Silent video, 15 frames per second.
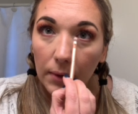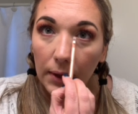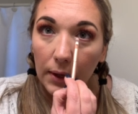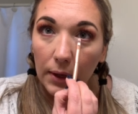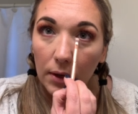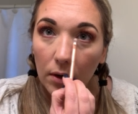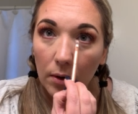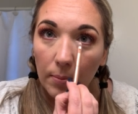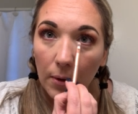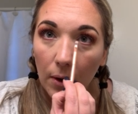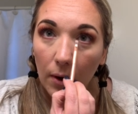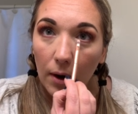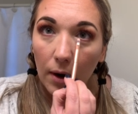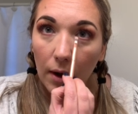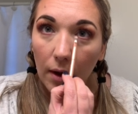inner
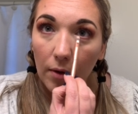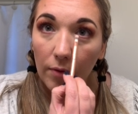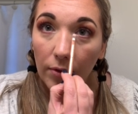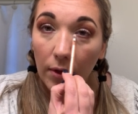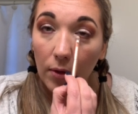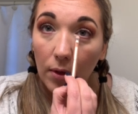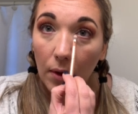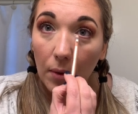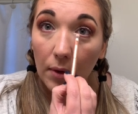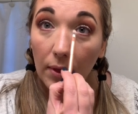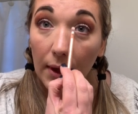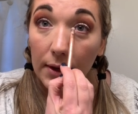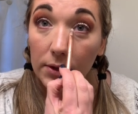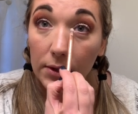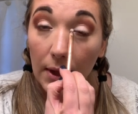part of the lower
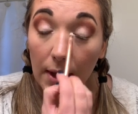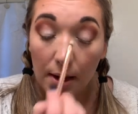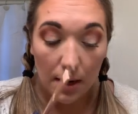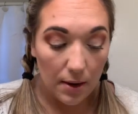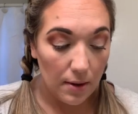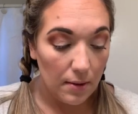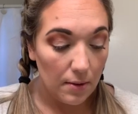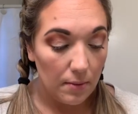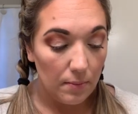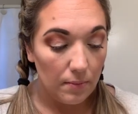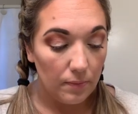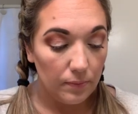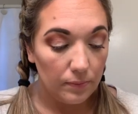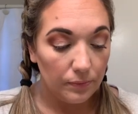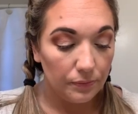lash line.
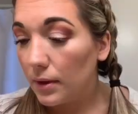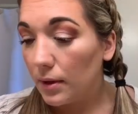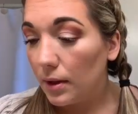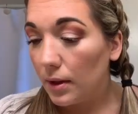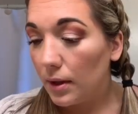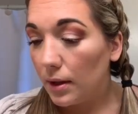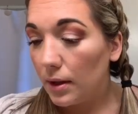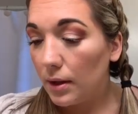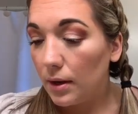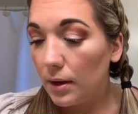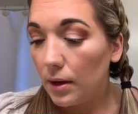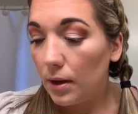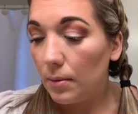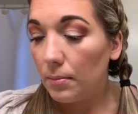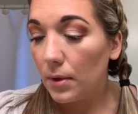Now
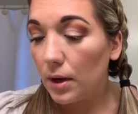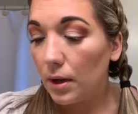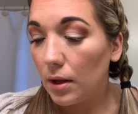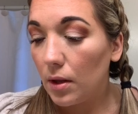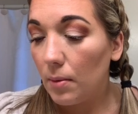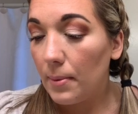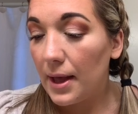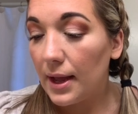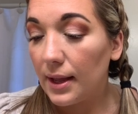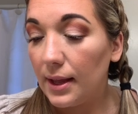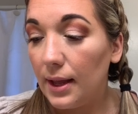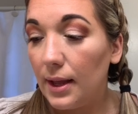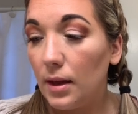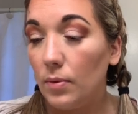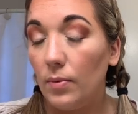I'm going to go back
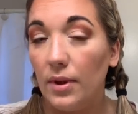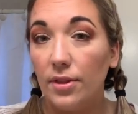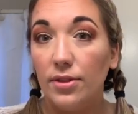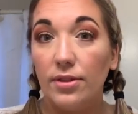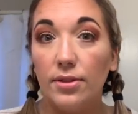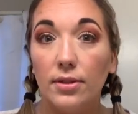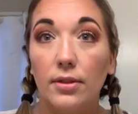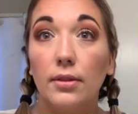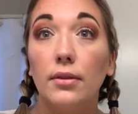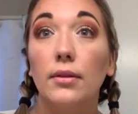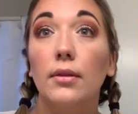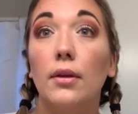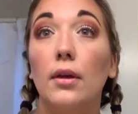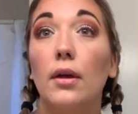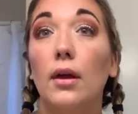in with
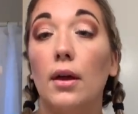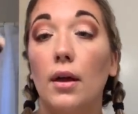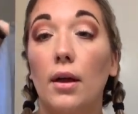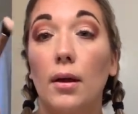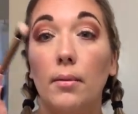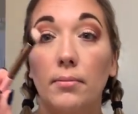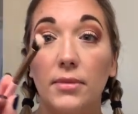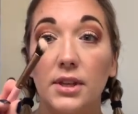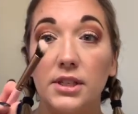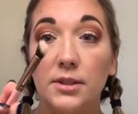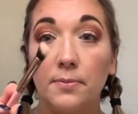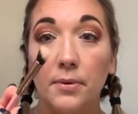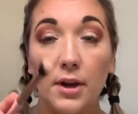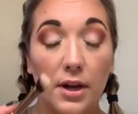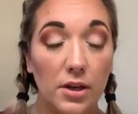this
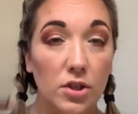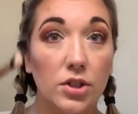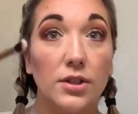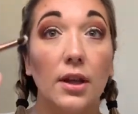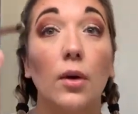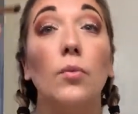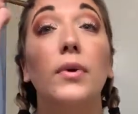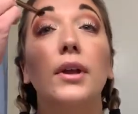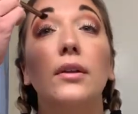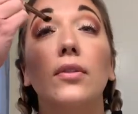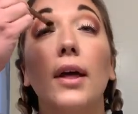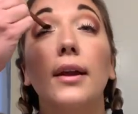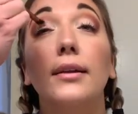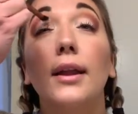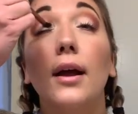brush that we
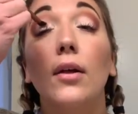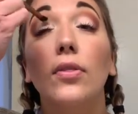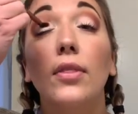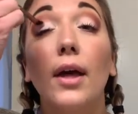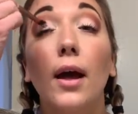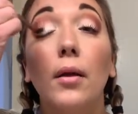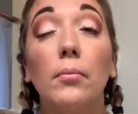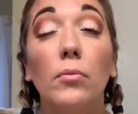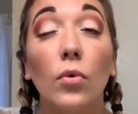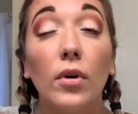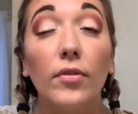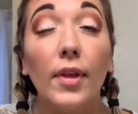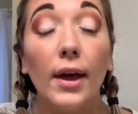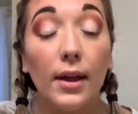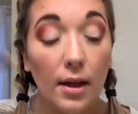laid down more
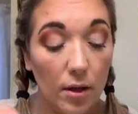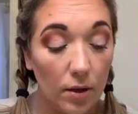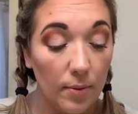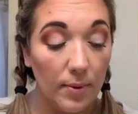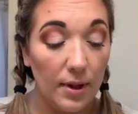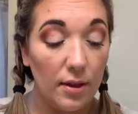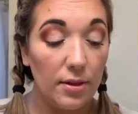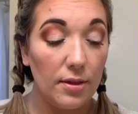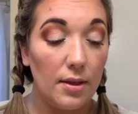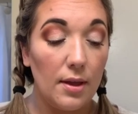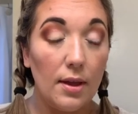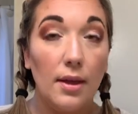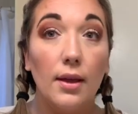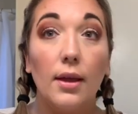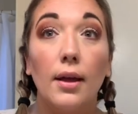of that color with,
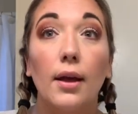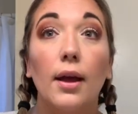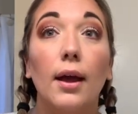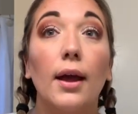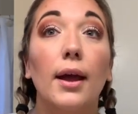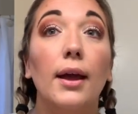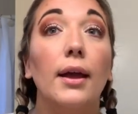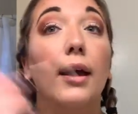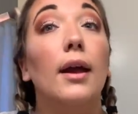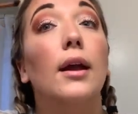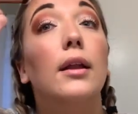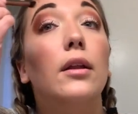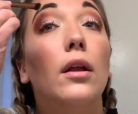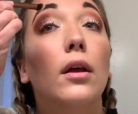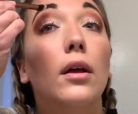
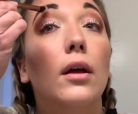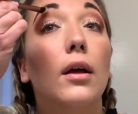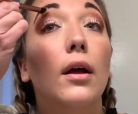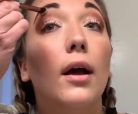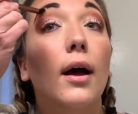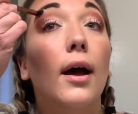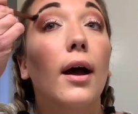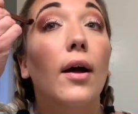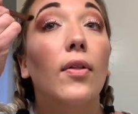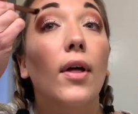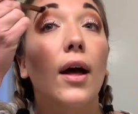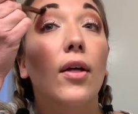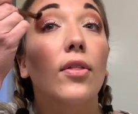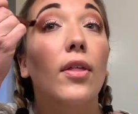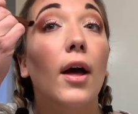and
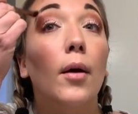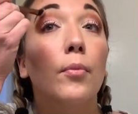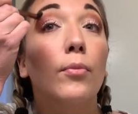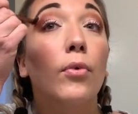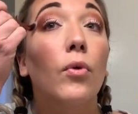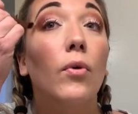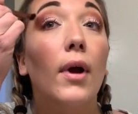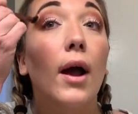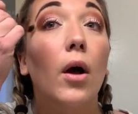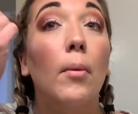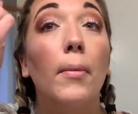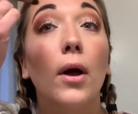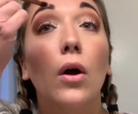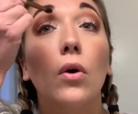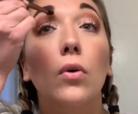highlight that brow
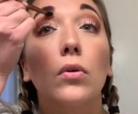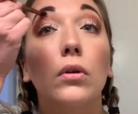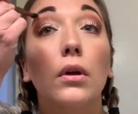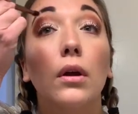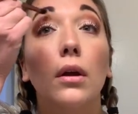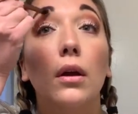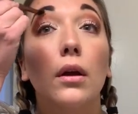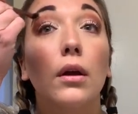bone.